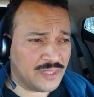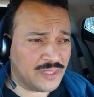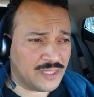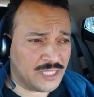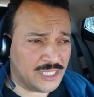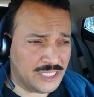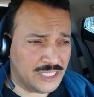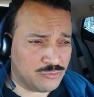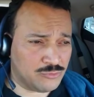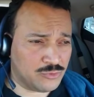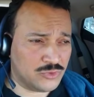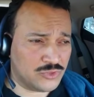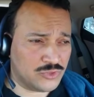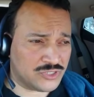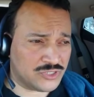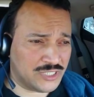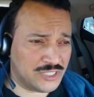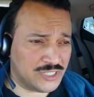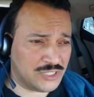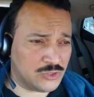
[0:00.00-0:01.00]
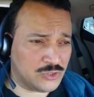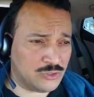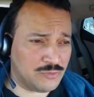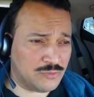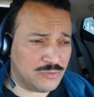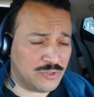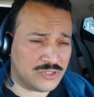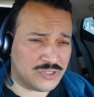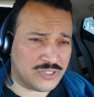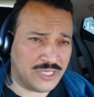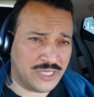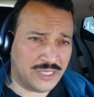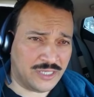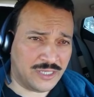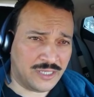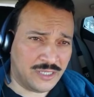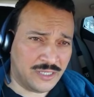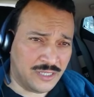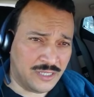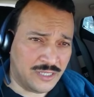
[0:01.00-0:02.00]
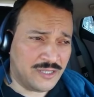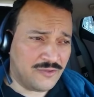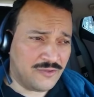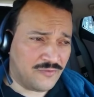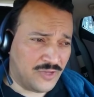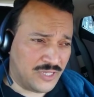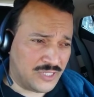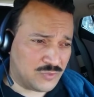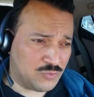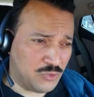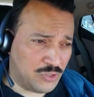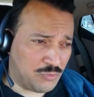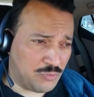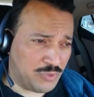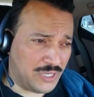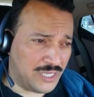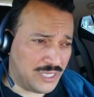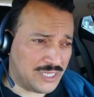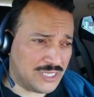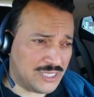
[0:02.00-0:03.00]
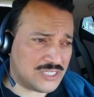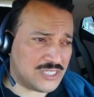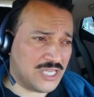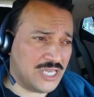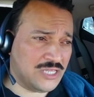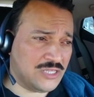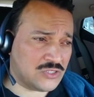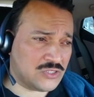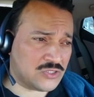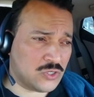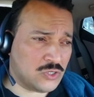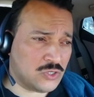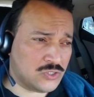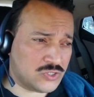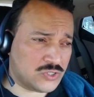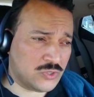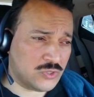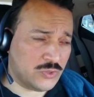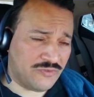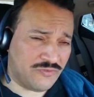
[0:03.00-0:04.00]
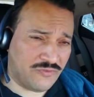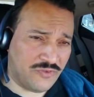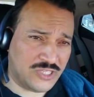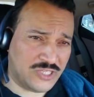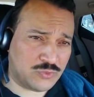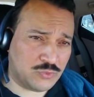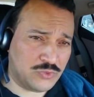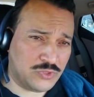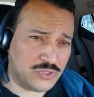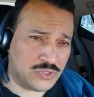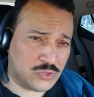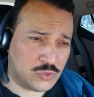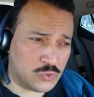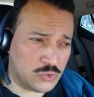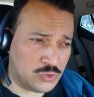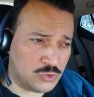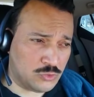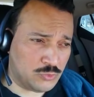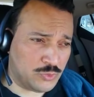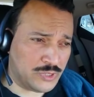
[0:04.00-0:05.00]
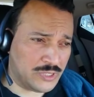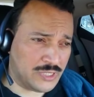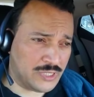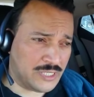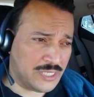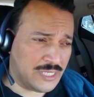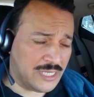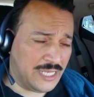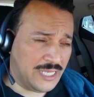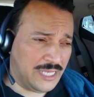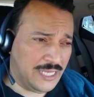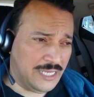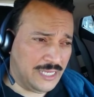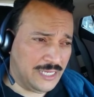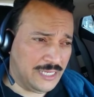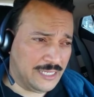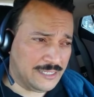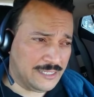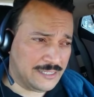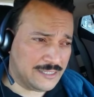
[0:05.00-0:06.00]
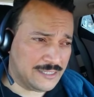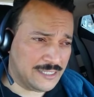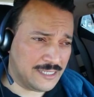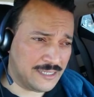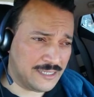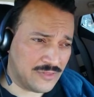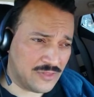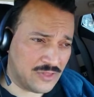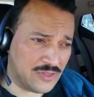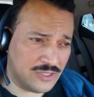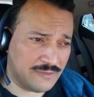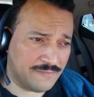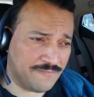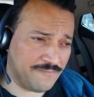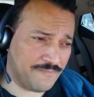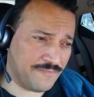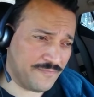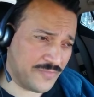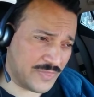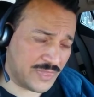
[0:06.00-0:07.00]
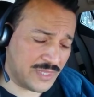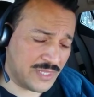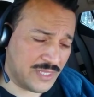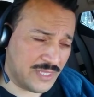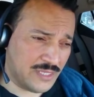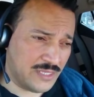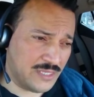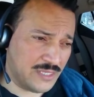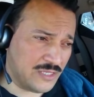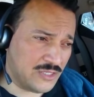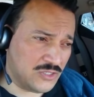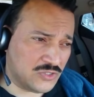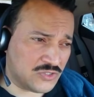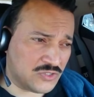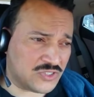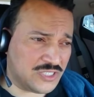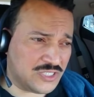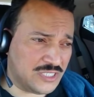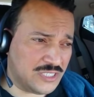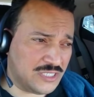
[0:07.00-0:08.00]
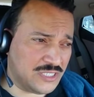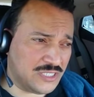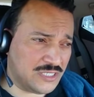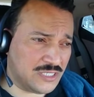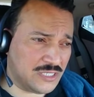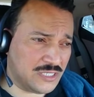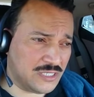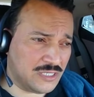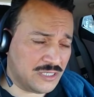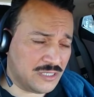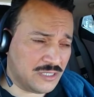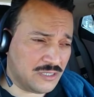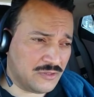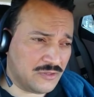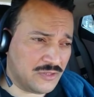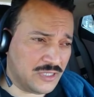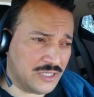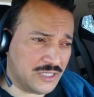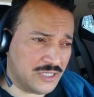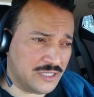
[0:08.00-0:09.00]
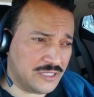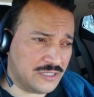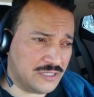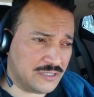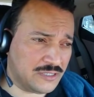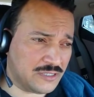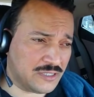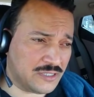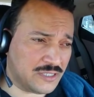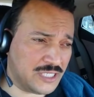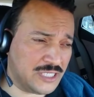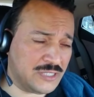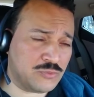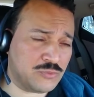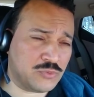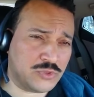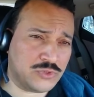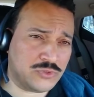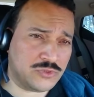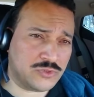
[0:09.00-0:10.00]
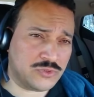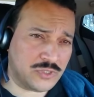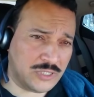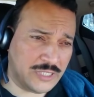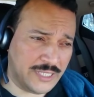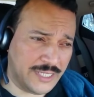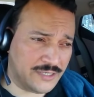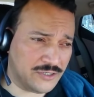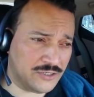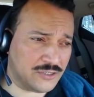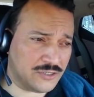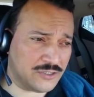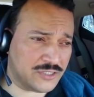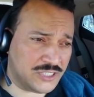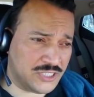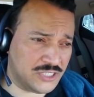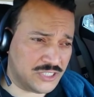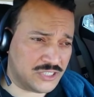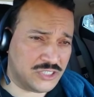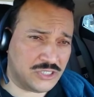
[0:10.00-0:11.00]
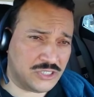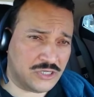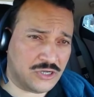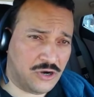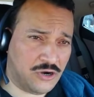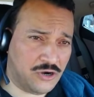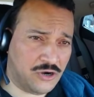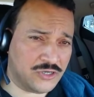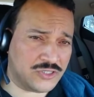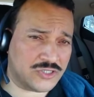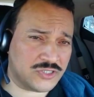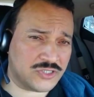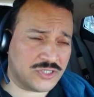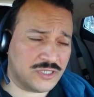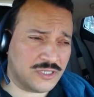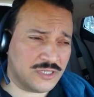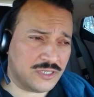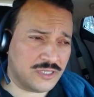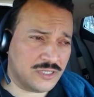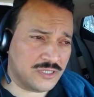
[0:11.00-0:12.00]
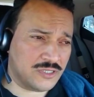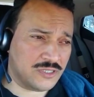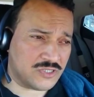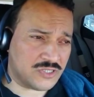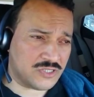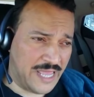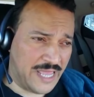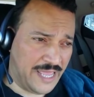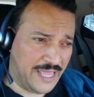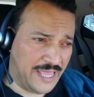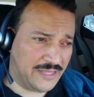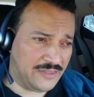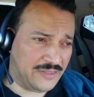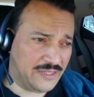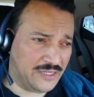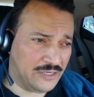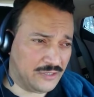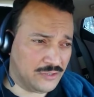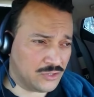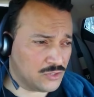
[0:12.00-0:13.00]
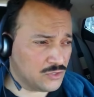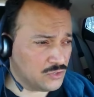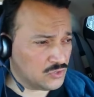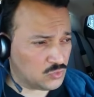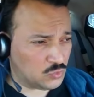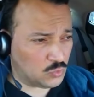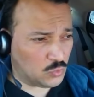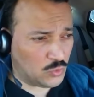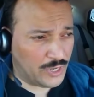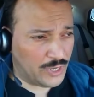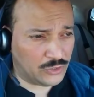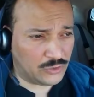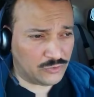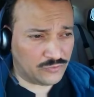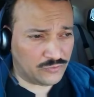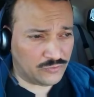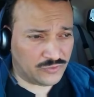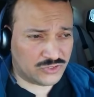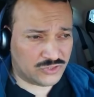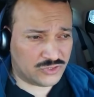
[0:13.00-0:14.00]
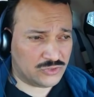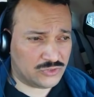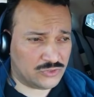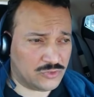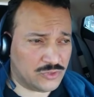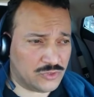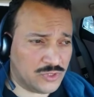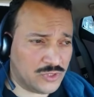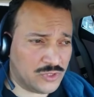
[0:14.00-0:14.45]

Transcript: Hebrew Study Group. There's a Facebook page, and there's also a Facebook group, and you'll see the Hebrew letter teaching cards. There's an ad there that goes right over to